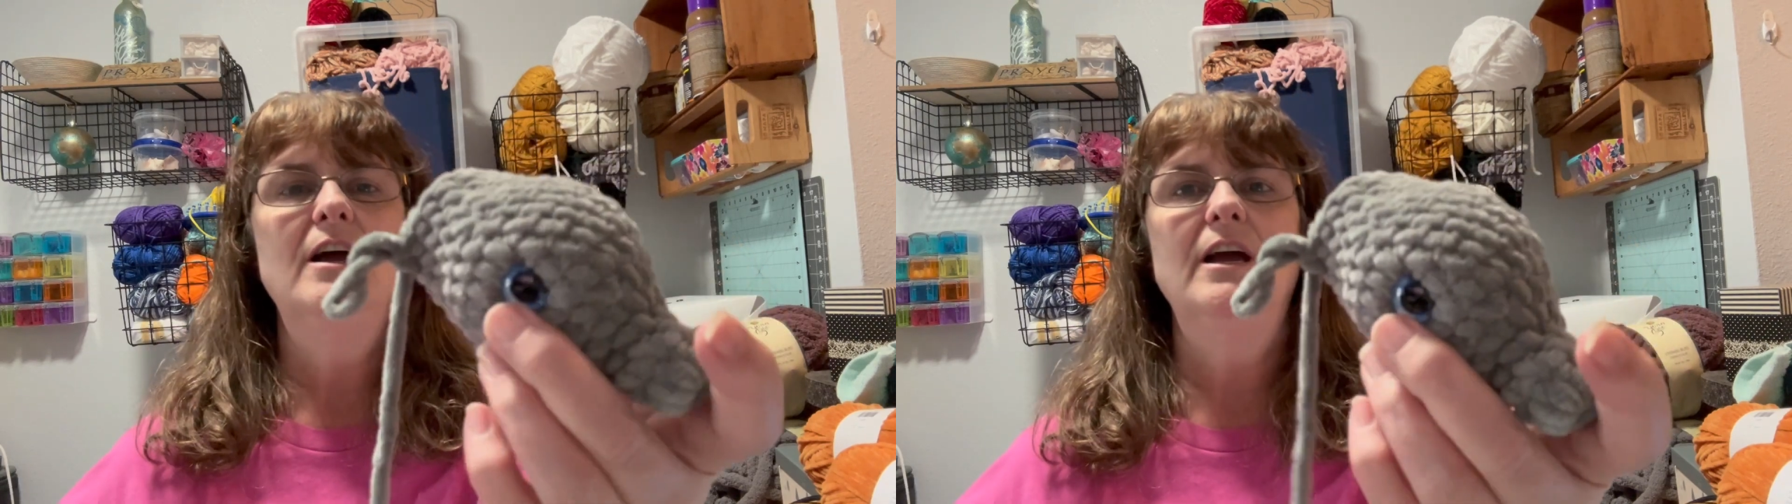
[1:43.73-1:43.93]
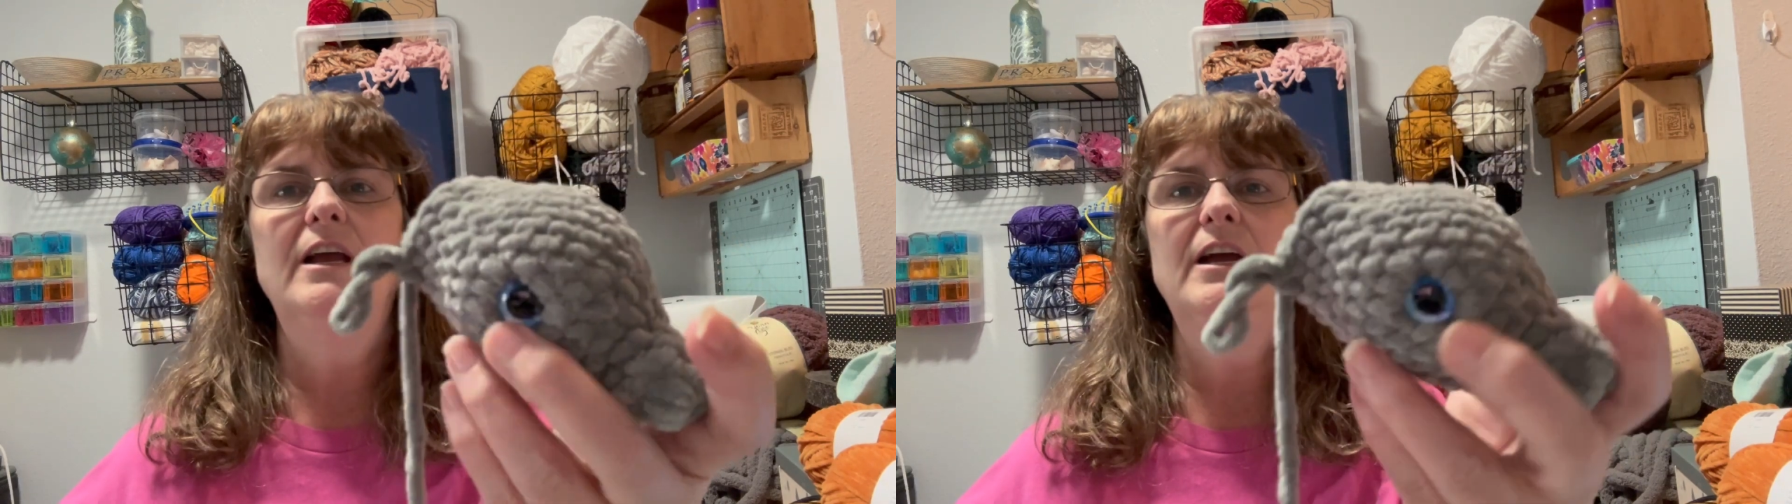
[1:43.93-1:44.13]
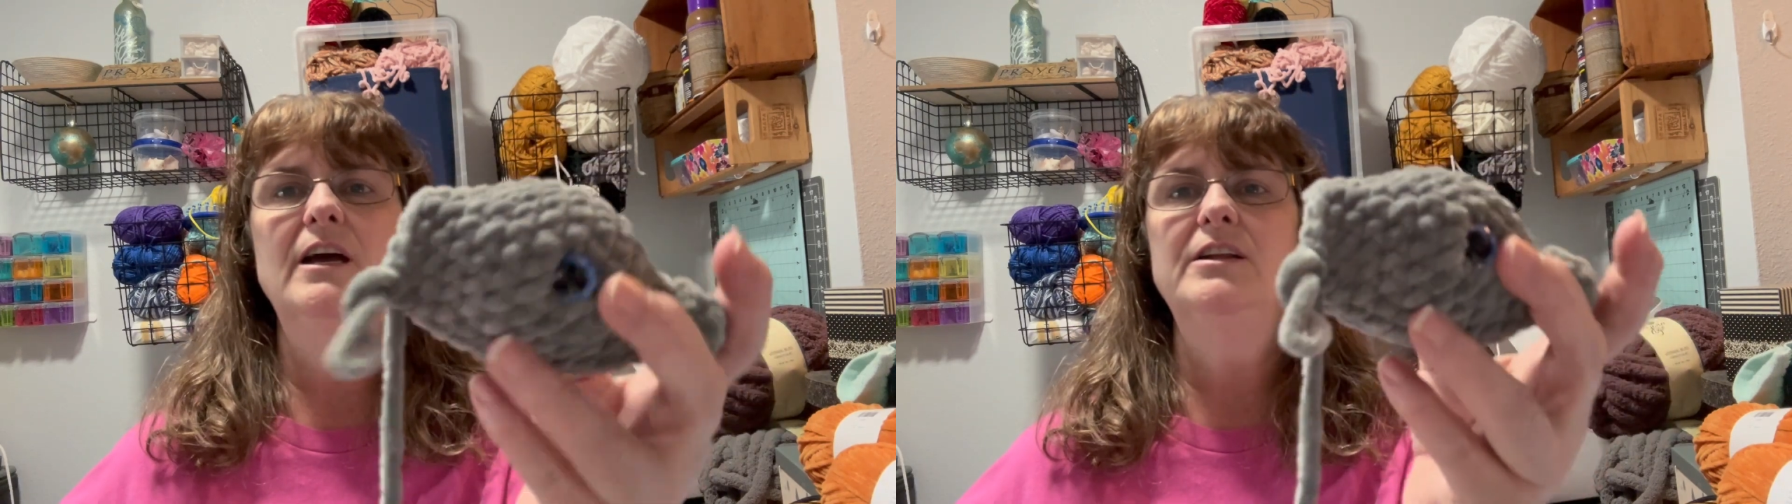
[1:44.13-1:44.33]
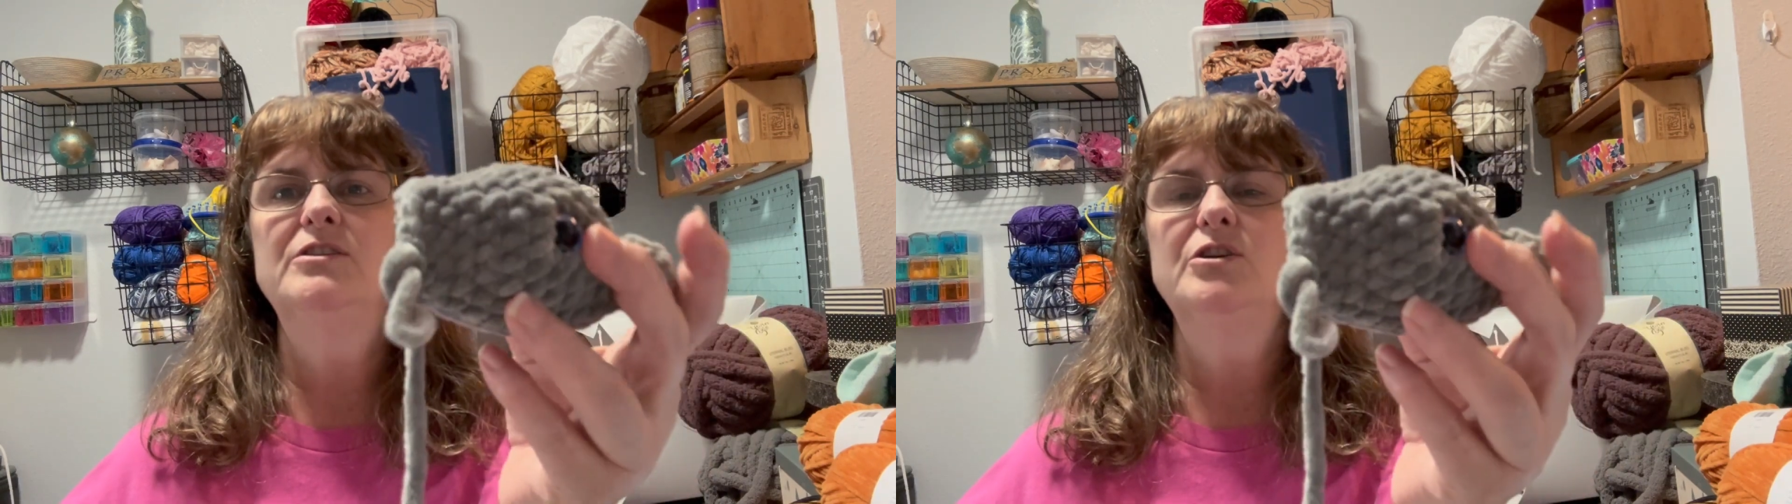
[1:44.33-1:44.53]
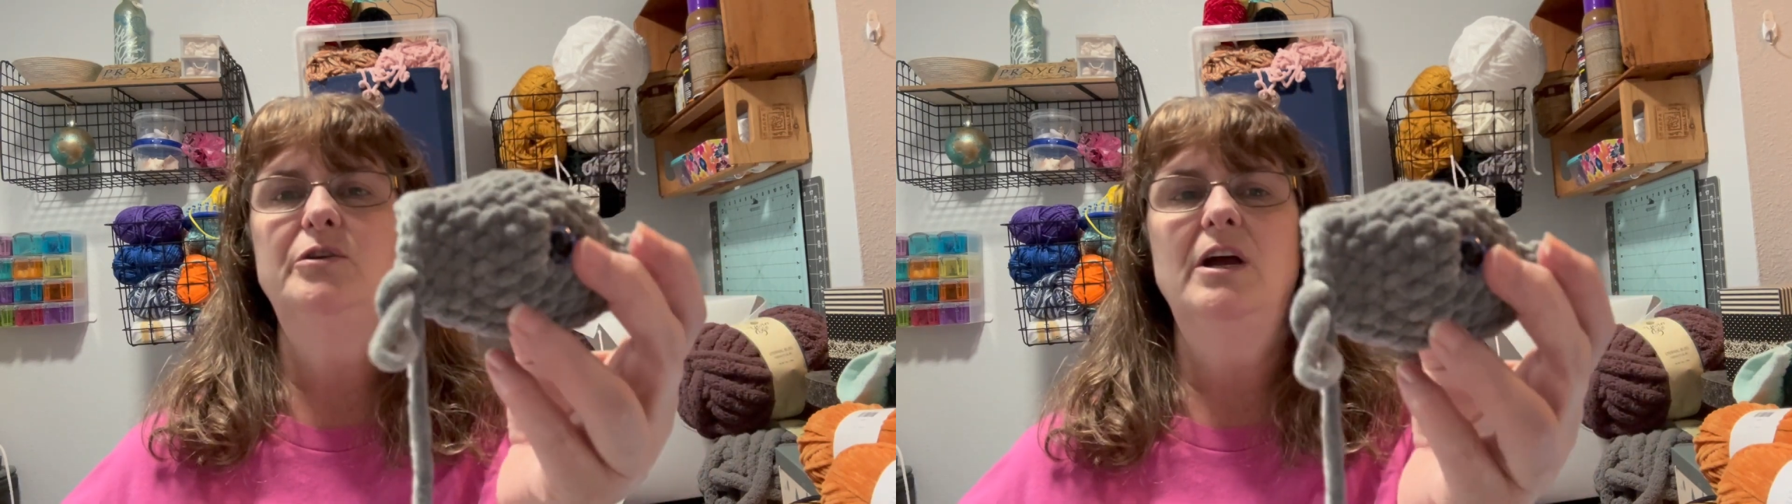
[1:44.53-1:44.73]
and
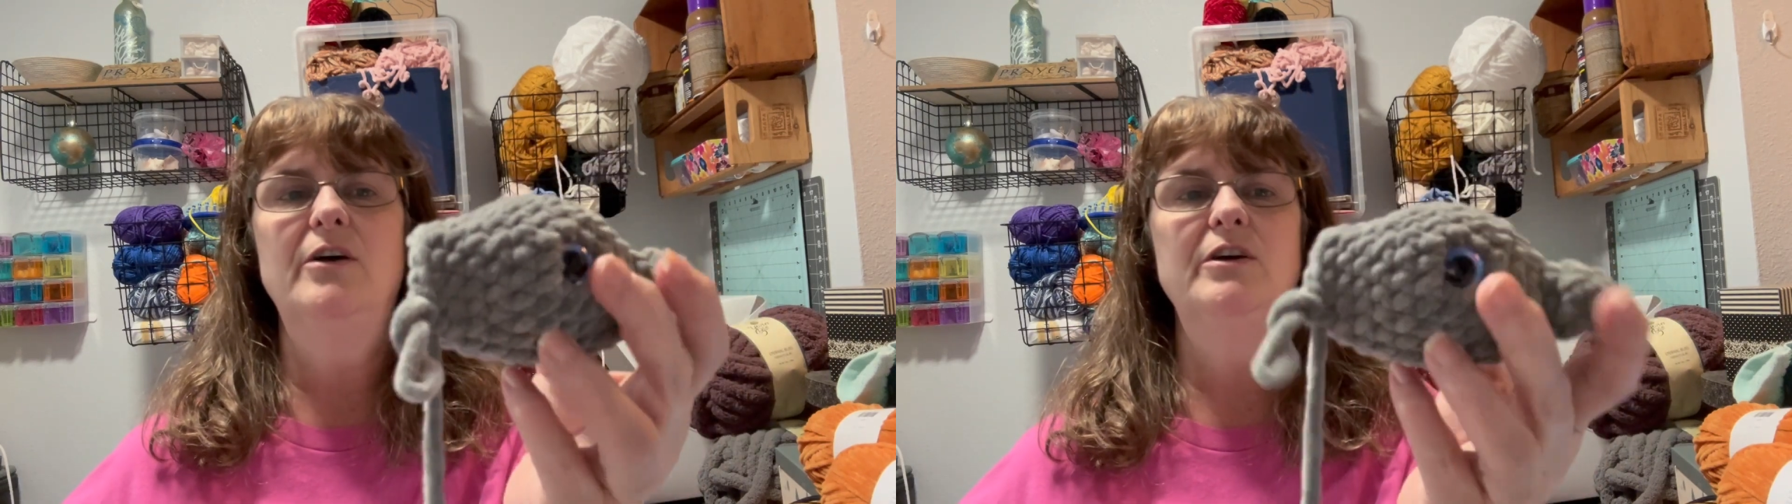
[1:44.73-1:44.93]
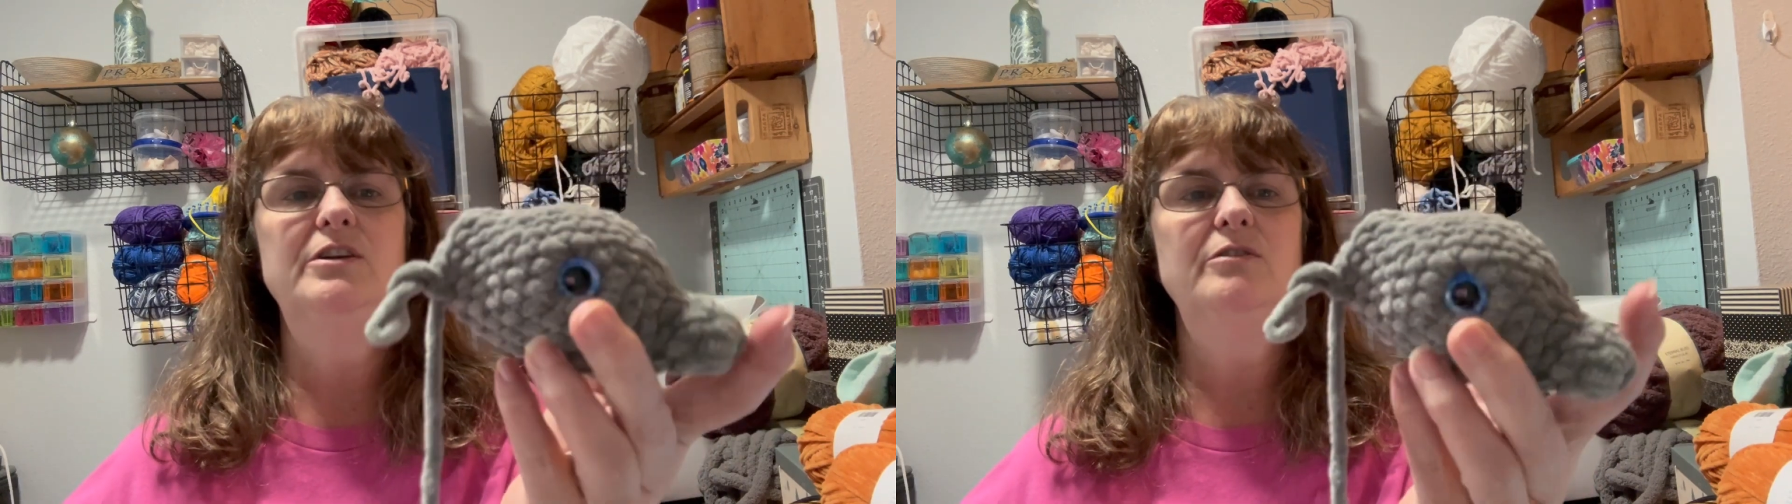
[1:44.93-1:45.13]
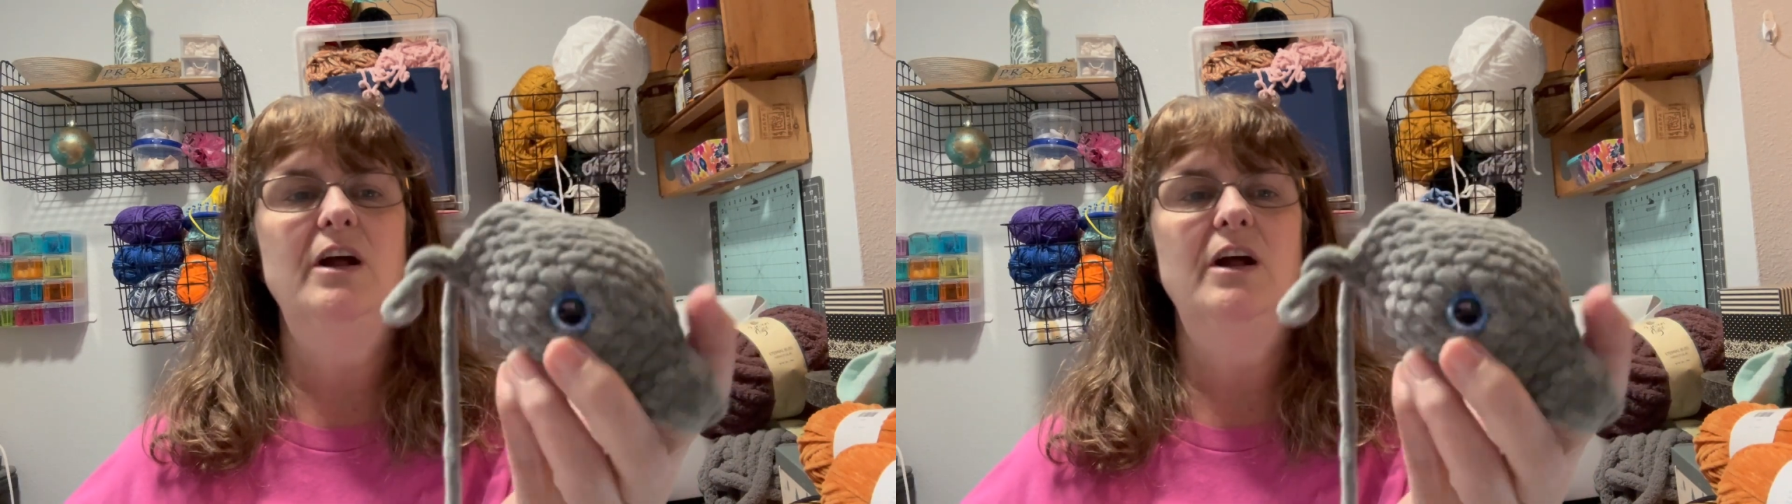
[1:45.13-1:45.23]
show you how I do it.